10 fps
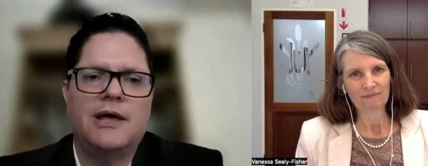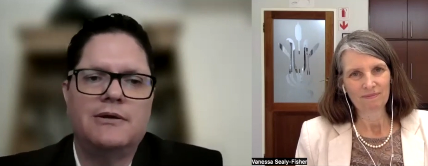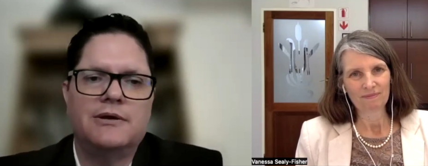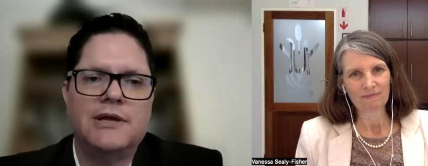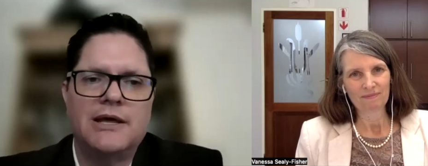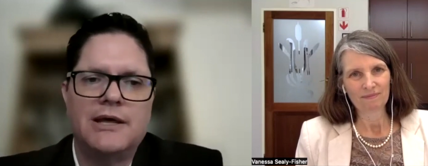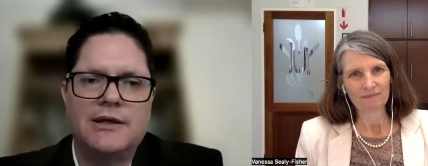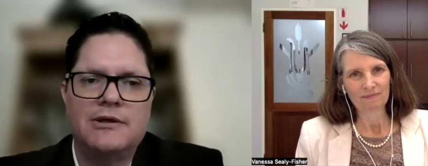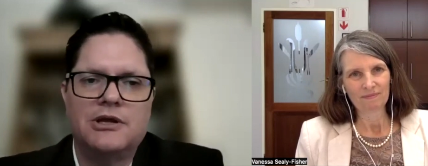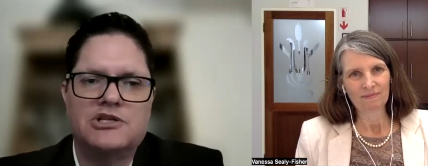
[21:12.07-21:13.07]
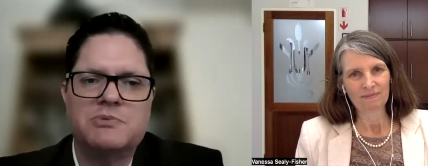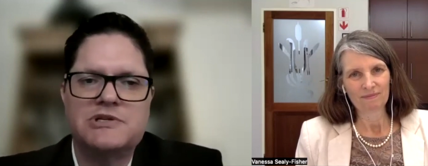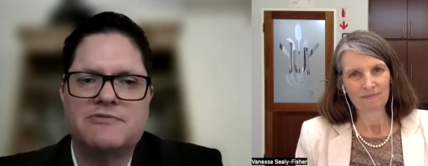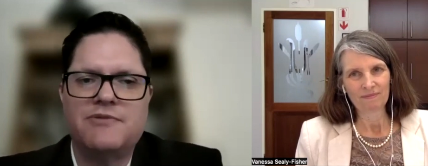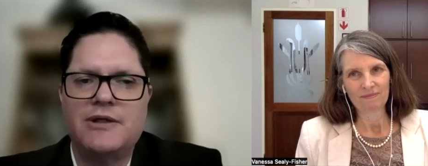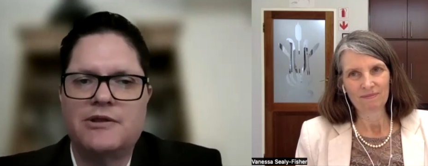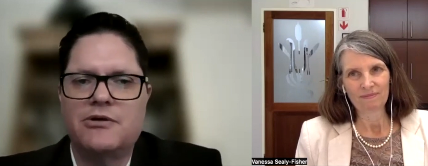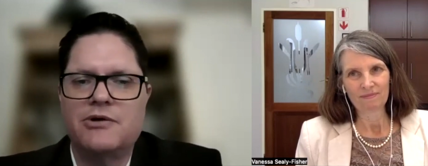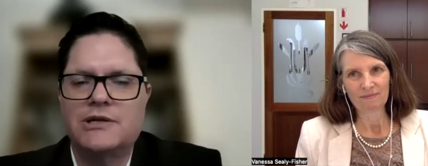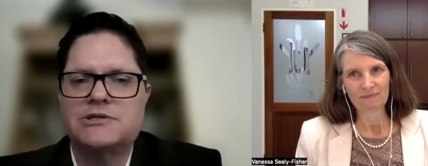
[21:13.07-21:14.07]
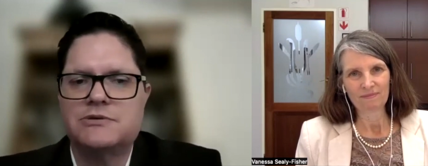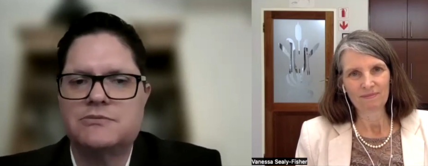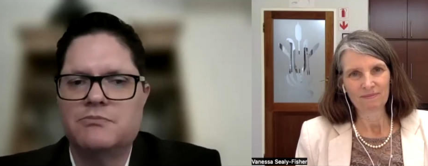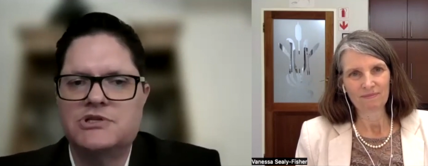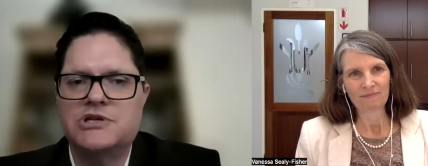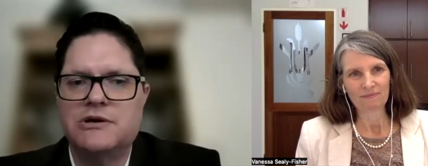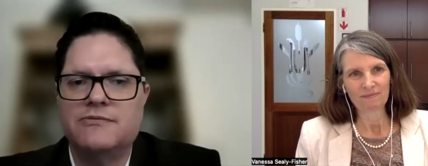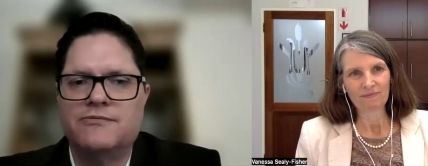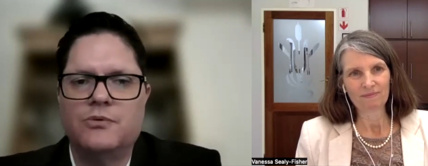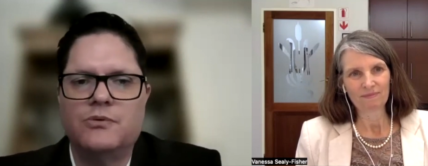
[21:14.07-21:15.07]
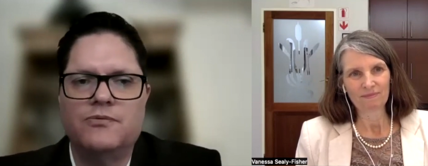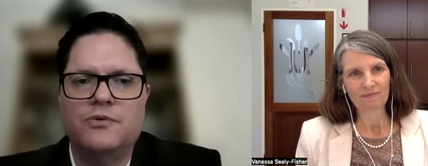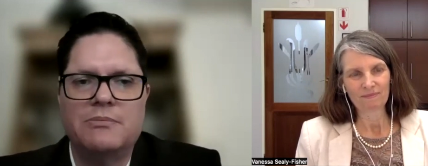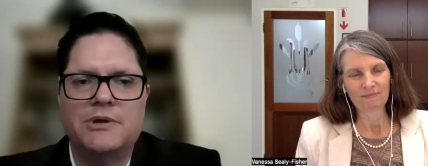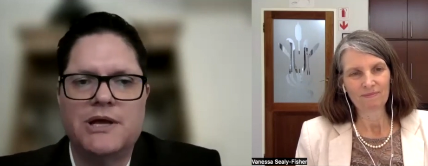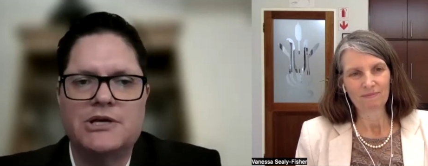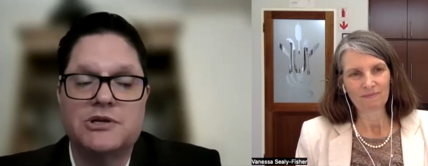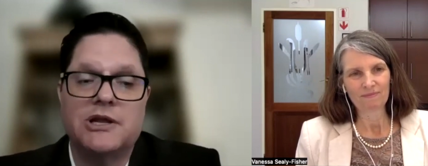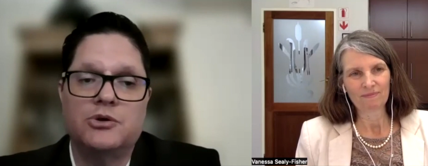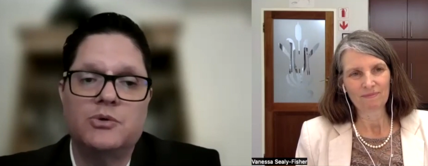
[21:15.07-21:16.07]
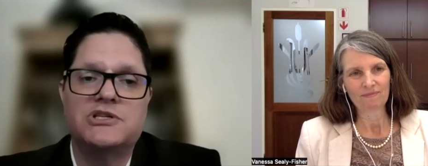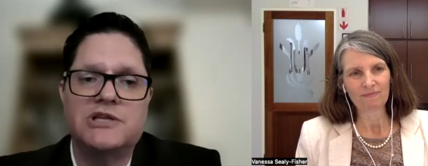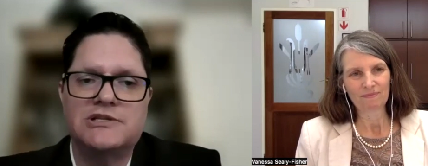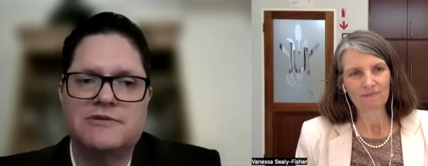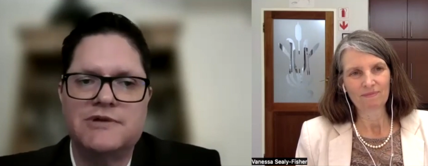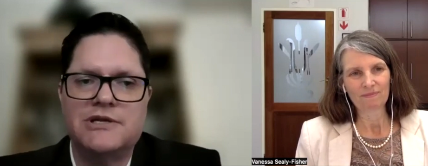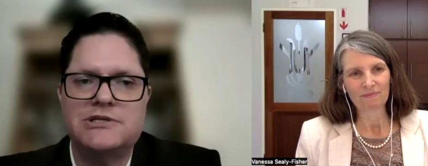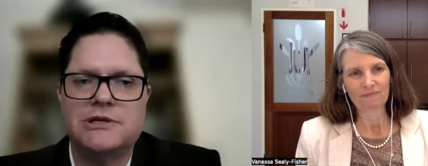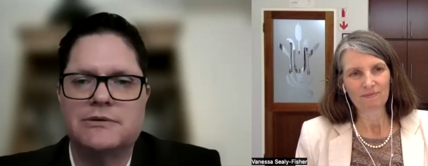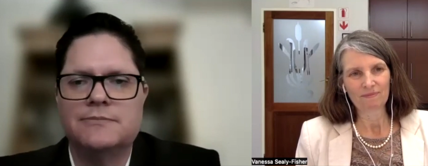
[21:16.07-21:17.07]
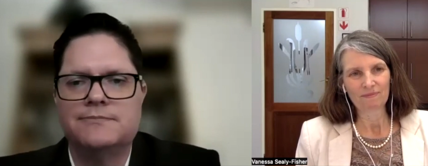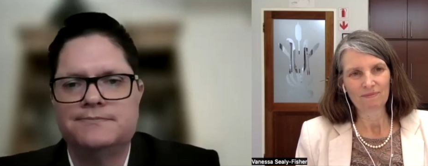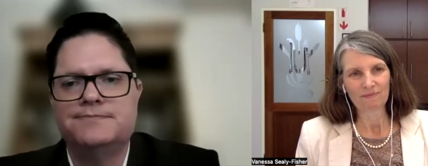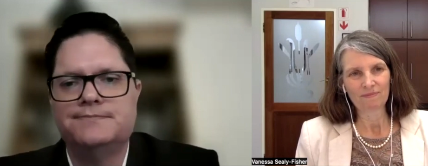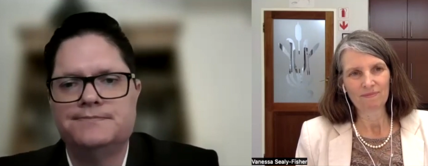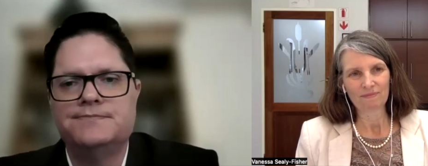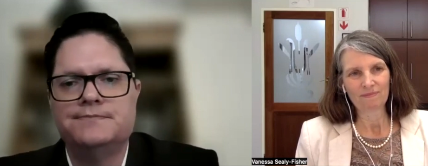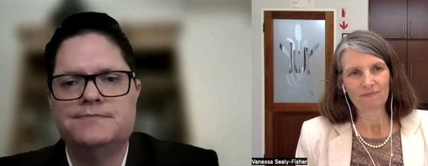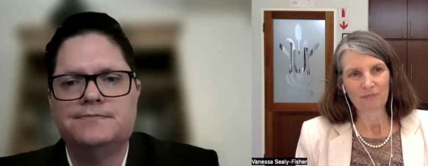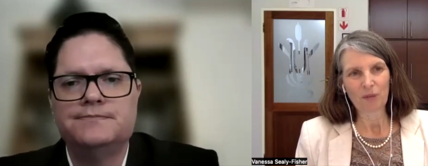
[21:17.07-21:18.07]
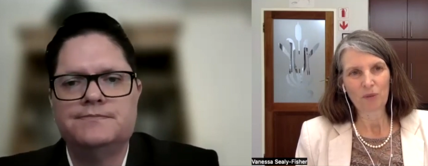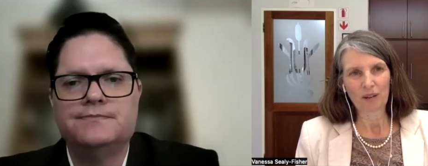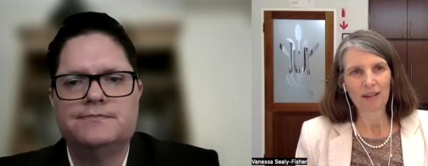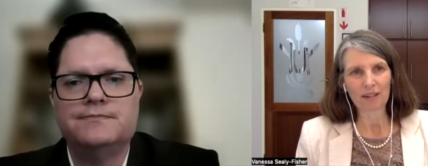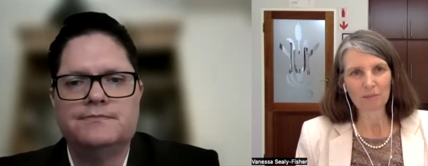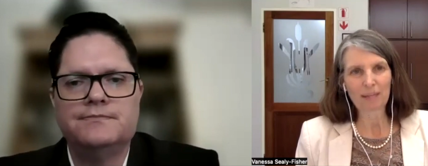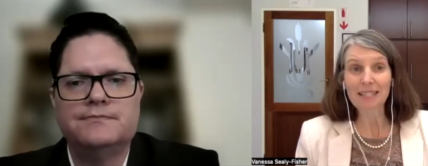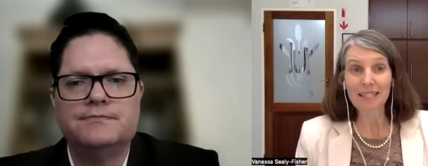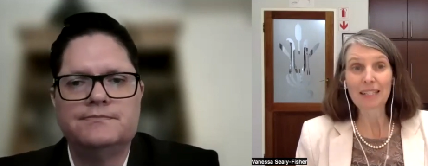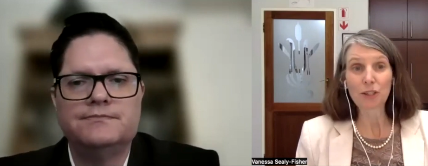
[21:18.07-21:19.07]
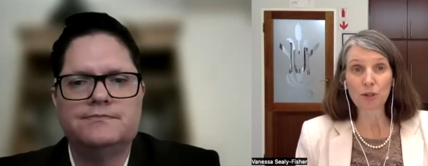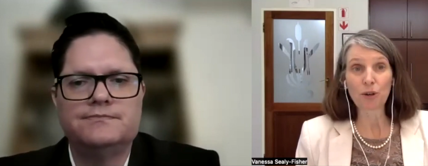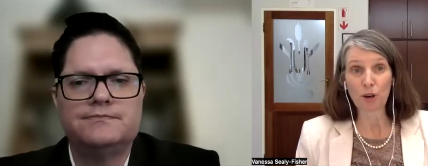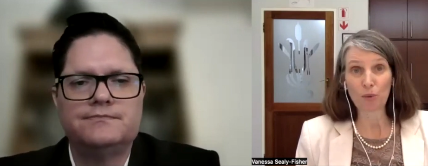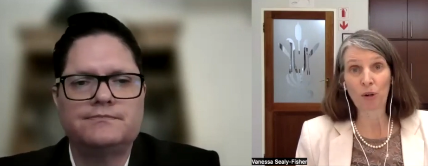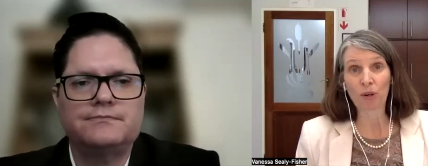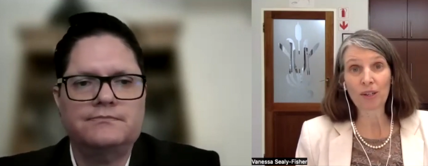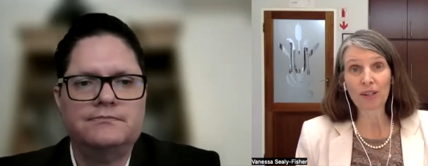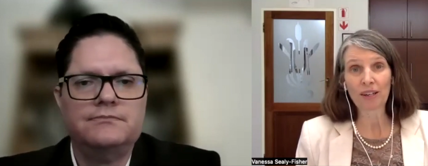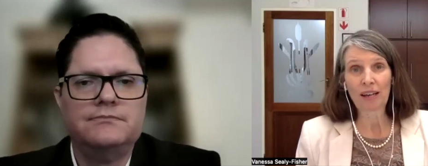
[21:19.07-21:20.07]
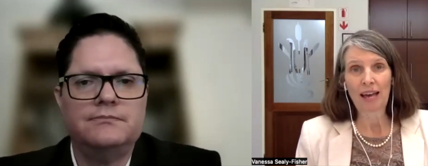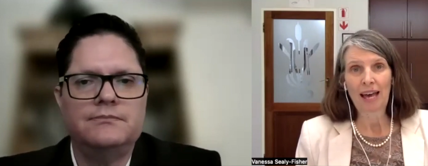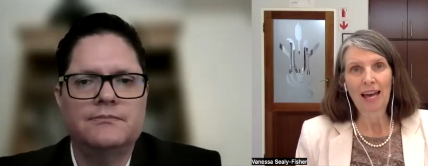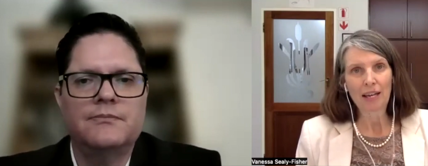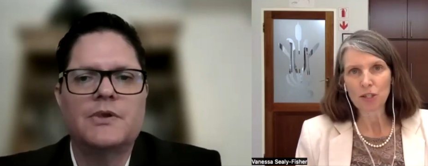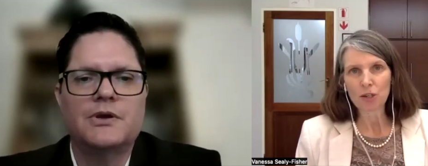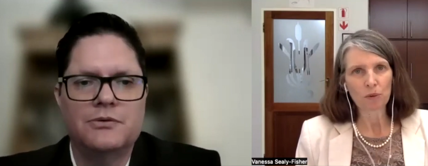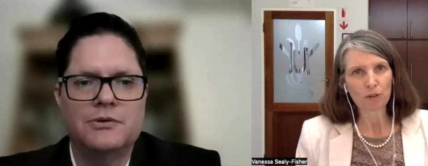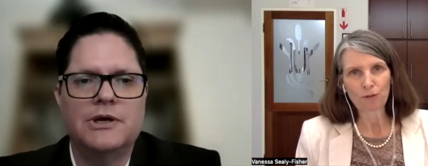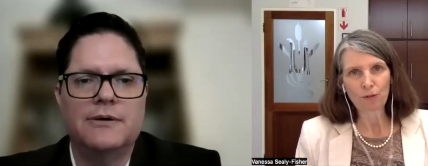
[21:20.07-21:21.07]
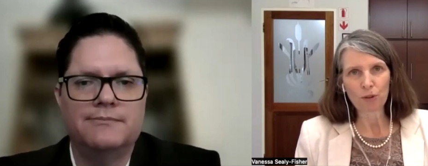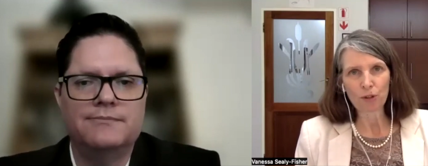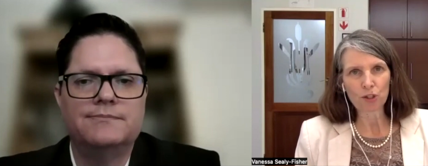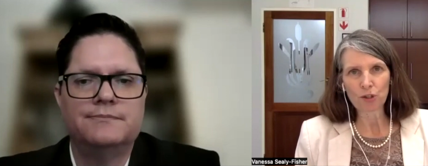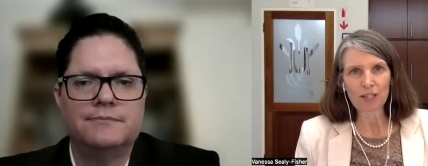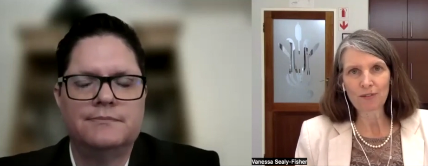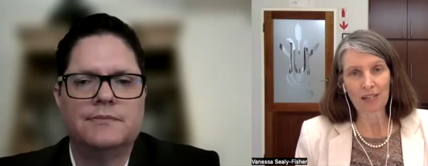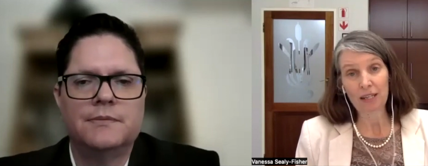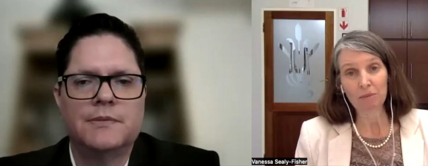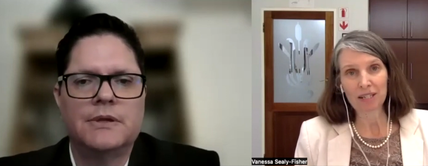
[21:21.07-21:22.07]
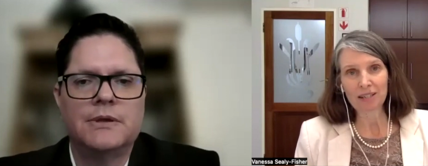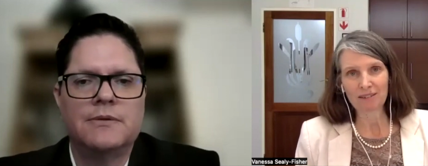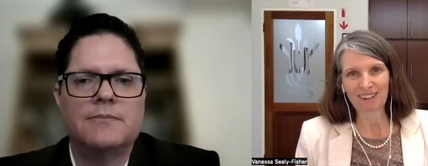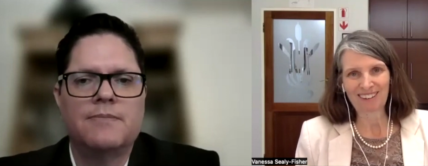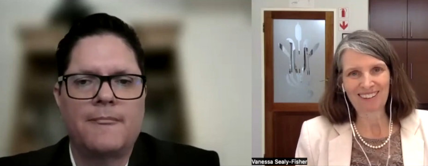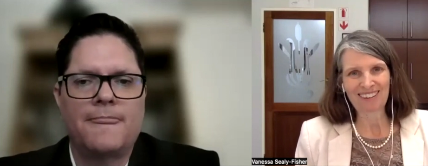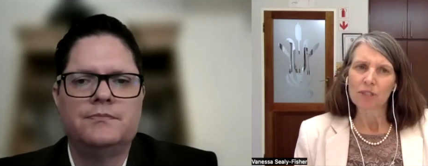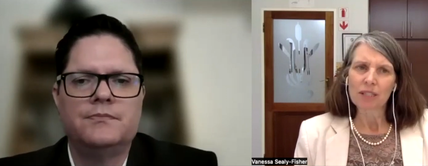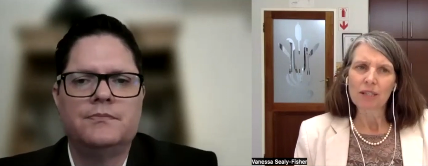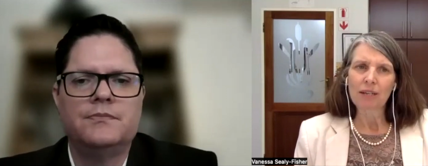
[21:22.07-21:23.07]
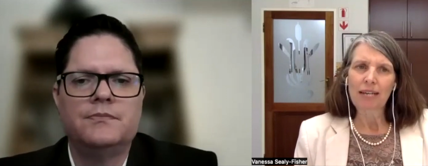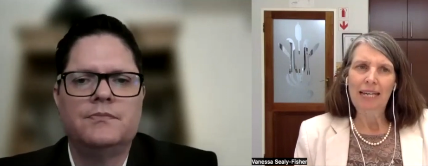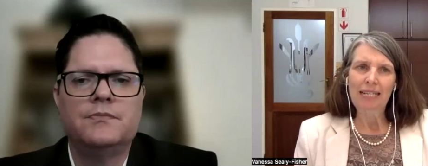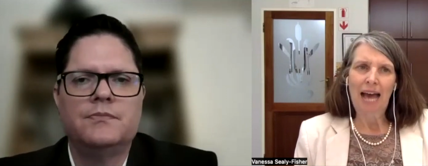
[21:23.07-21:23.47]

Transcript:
Speaker 1: and uh, you know specify the correct material for for application and do extensive testing
Speaker 2: right basically do your homework as you would for the yeah. choice of any material just looking at